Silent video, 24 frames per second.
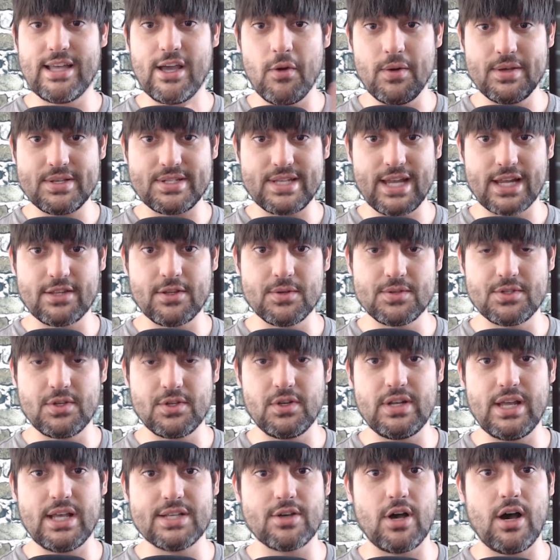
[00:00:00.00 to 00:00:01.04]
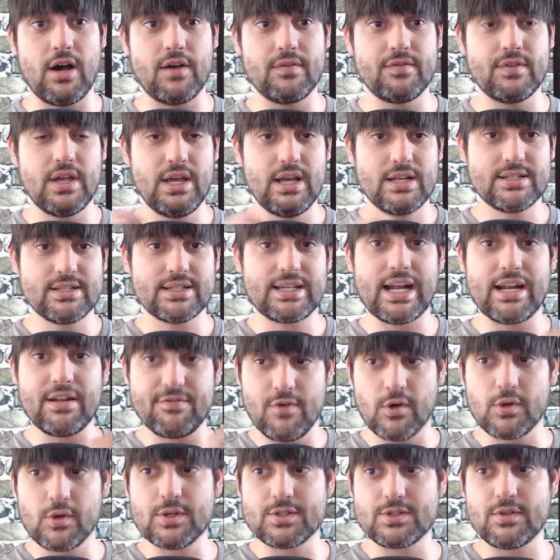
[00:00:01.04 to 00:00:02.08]
I always take those 2 days off to kind of
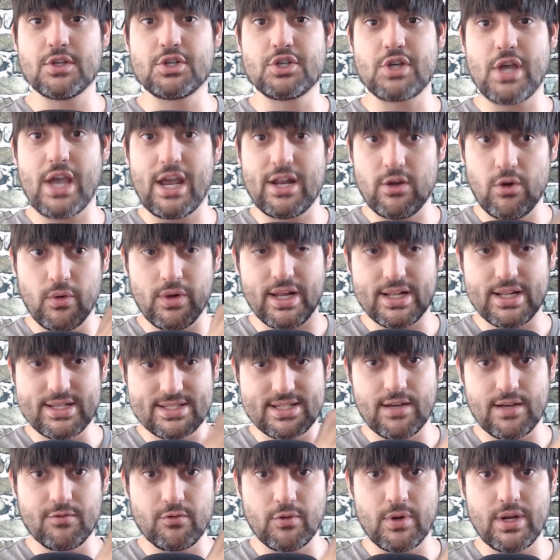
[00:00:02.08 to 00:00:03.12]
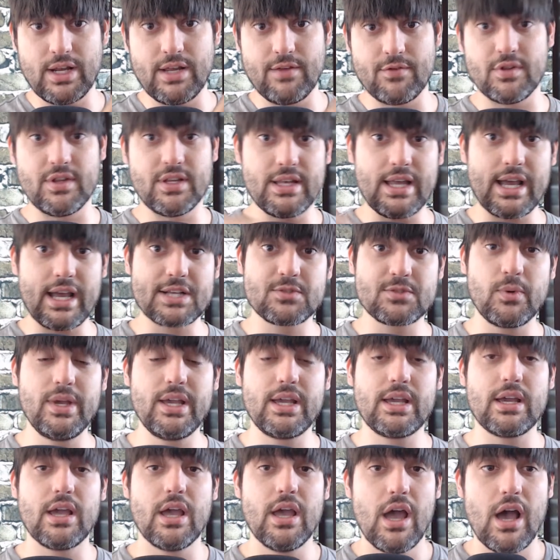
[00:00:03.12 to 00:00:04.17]
focus on the channel, get stuff ready for the next
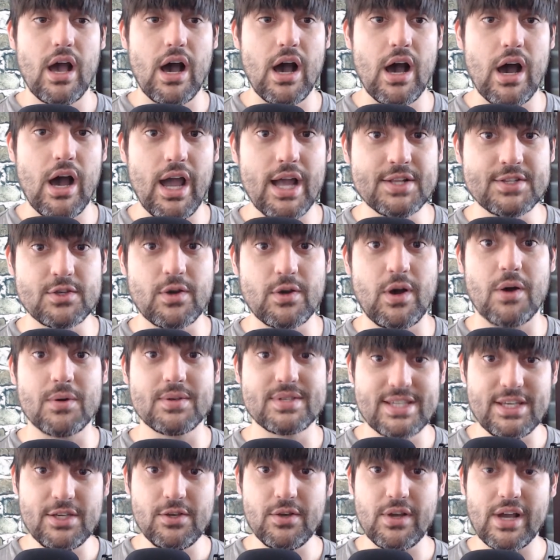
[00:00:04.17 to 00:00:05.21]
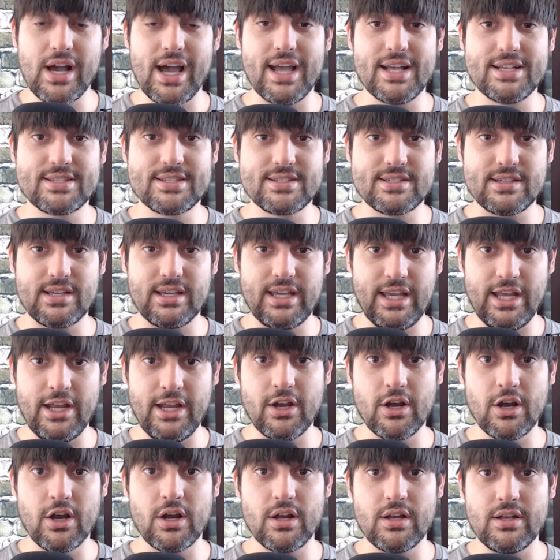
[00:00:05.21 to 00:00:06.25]
week. And so I'll see you guys
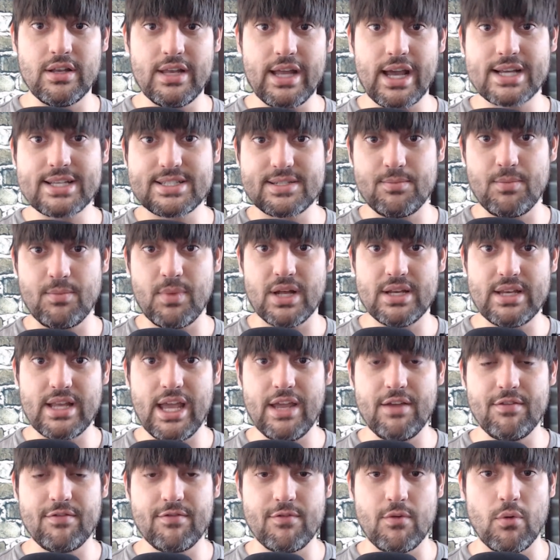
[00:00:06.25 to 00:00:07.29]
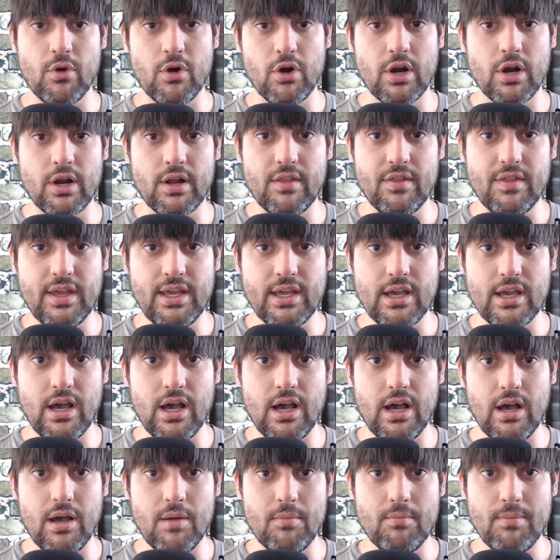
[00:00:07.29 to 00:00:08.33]
here next Monday for
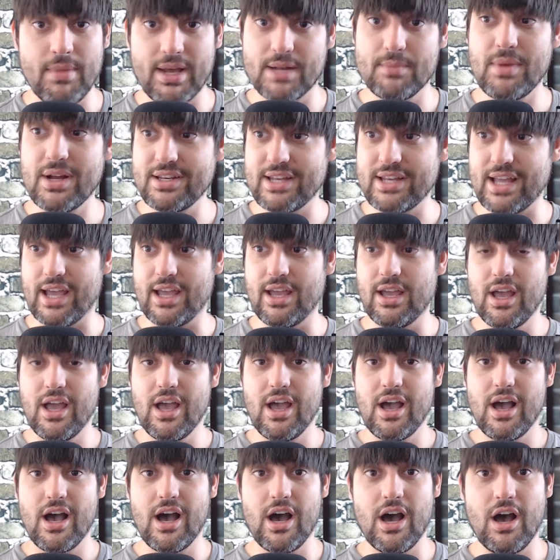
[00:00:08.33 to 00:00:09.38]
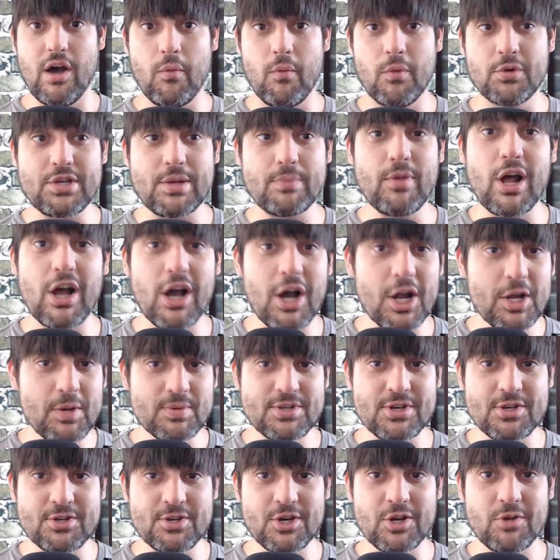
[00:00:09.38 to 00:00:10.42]
the Meta Monday, which I'm not
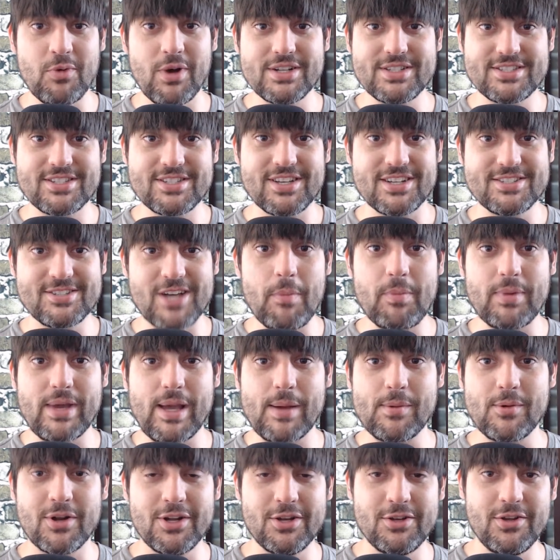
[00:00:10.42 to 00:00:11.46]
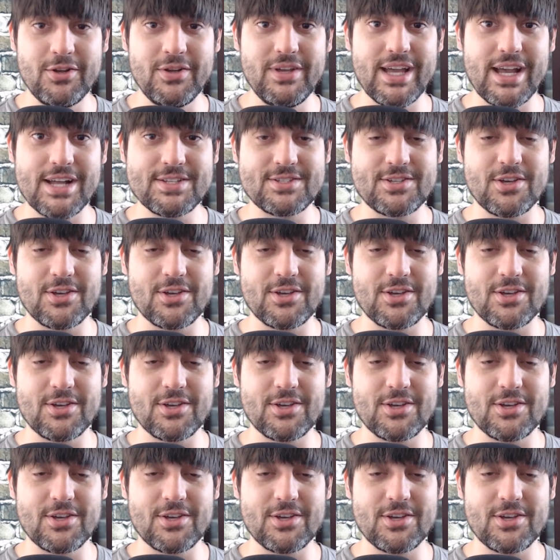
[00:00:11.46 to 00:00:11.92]
100% sure what topic I'm going to do yet.